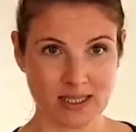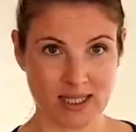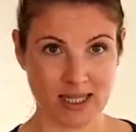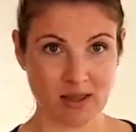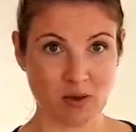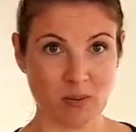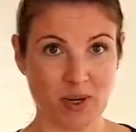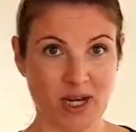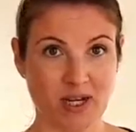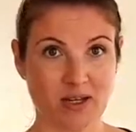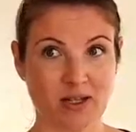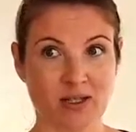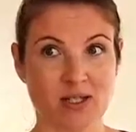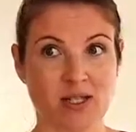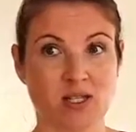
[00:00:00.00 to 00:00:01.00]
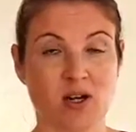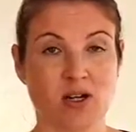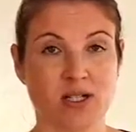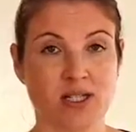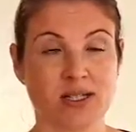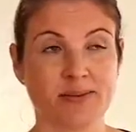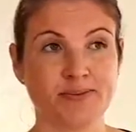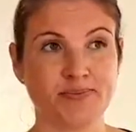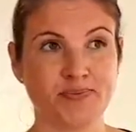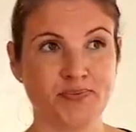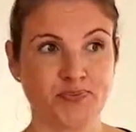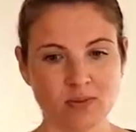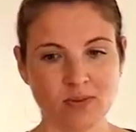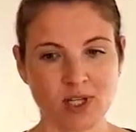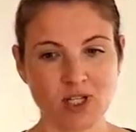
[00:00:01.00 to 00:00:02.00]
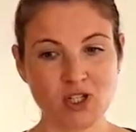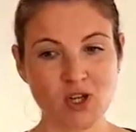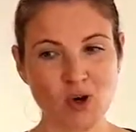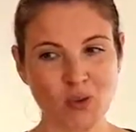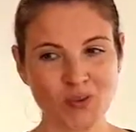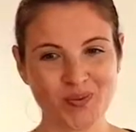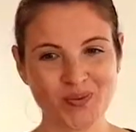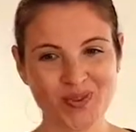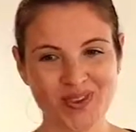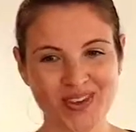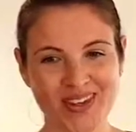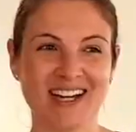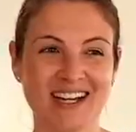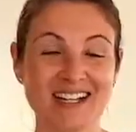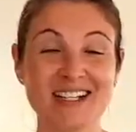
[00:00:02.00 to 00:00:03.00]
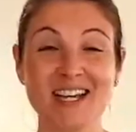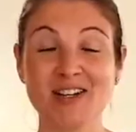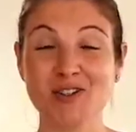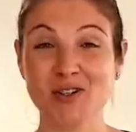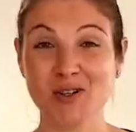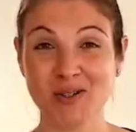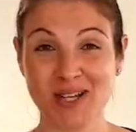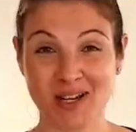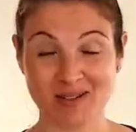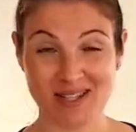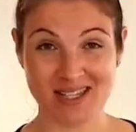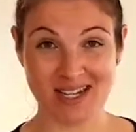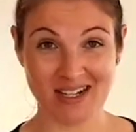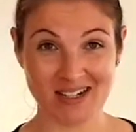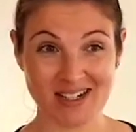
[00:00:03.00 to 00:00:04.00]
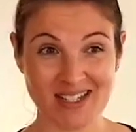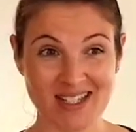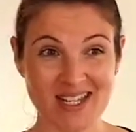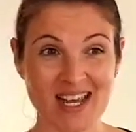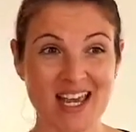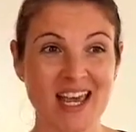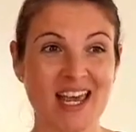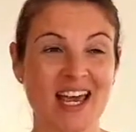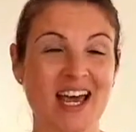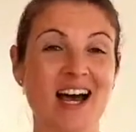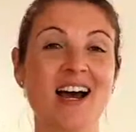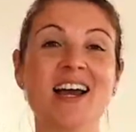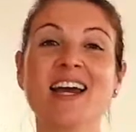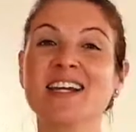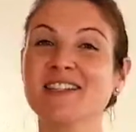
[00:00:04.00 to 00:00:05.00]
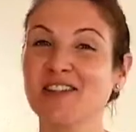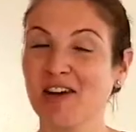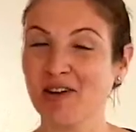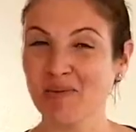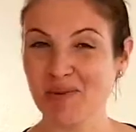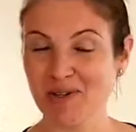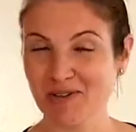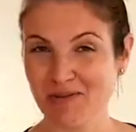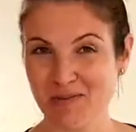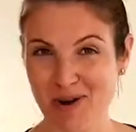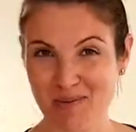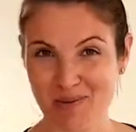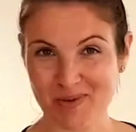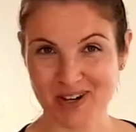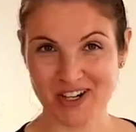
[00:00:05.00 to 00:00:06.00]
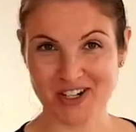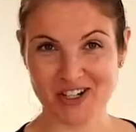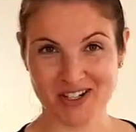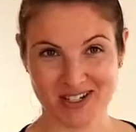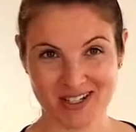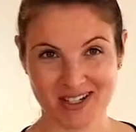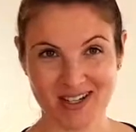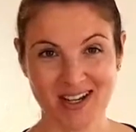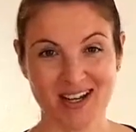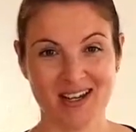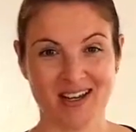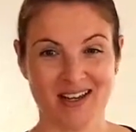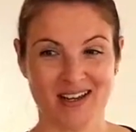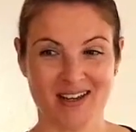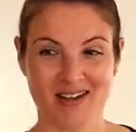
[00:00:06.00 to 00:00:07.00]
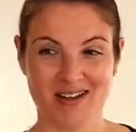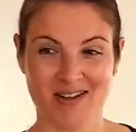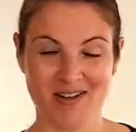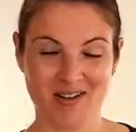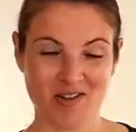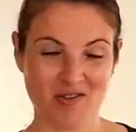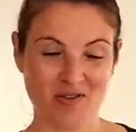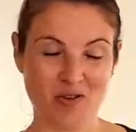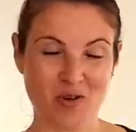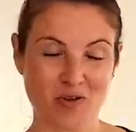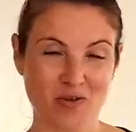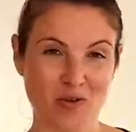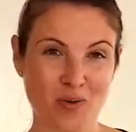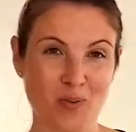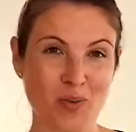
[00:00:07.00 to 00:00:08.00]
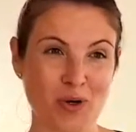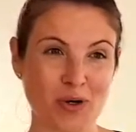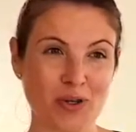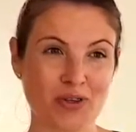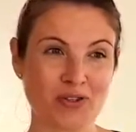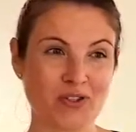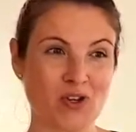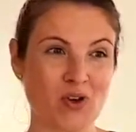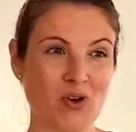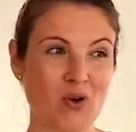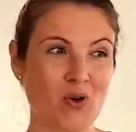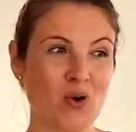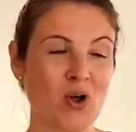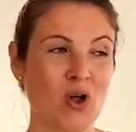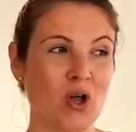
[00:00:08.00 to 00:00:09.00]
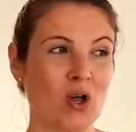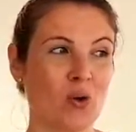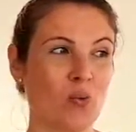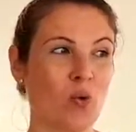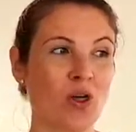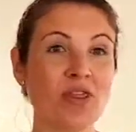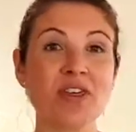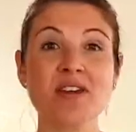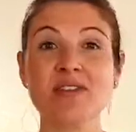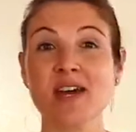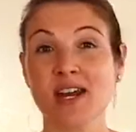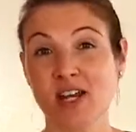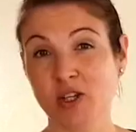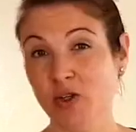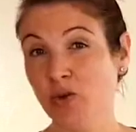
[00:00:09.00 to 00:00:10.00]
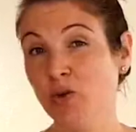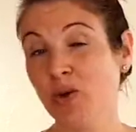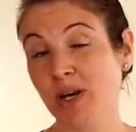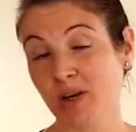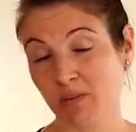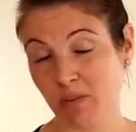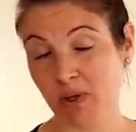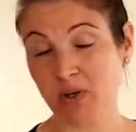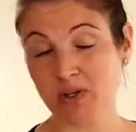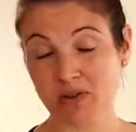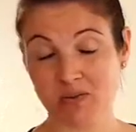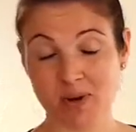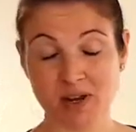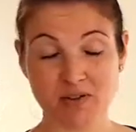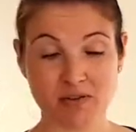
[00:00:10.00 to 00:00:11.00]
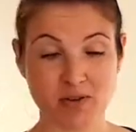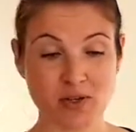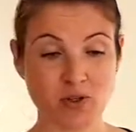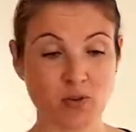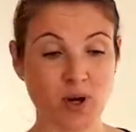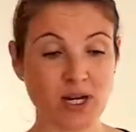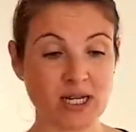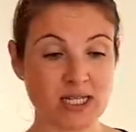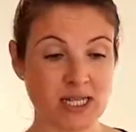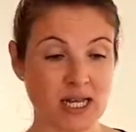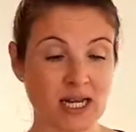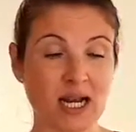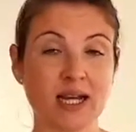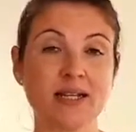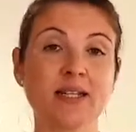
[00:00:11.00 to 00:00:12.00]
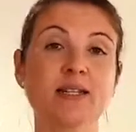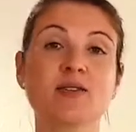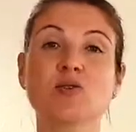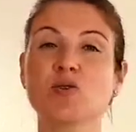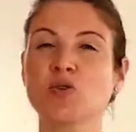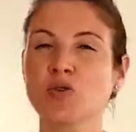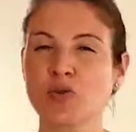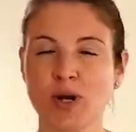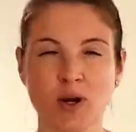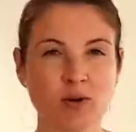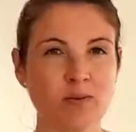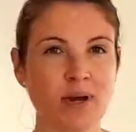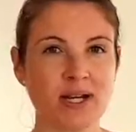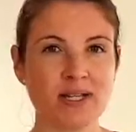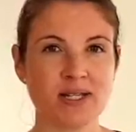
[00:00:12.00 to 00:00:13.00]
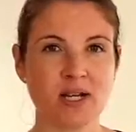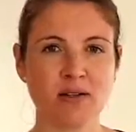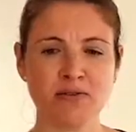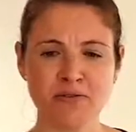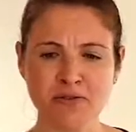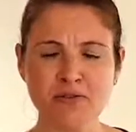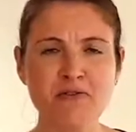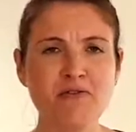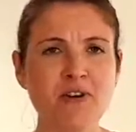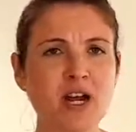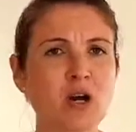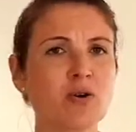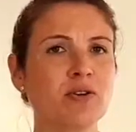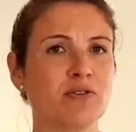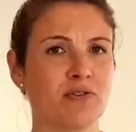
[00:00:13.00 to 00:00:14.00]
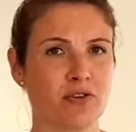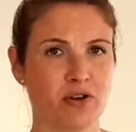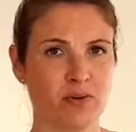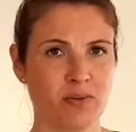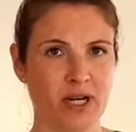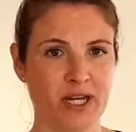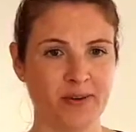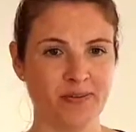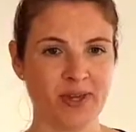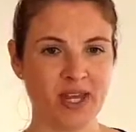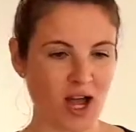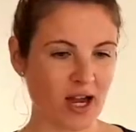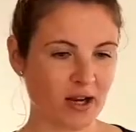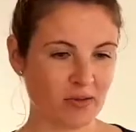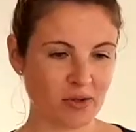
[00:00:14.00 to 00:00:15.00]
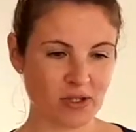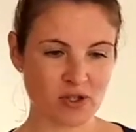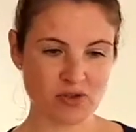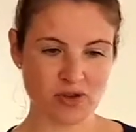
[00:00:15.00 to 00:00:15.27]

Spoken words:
and the pain starts. So I decided to go downstairs. I had done a bit of preparation for birth. So one thing that I knew, and because of my first one, is that I needed to ground myself very firmly. I was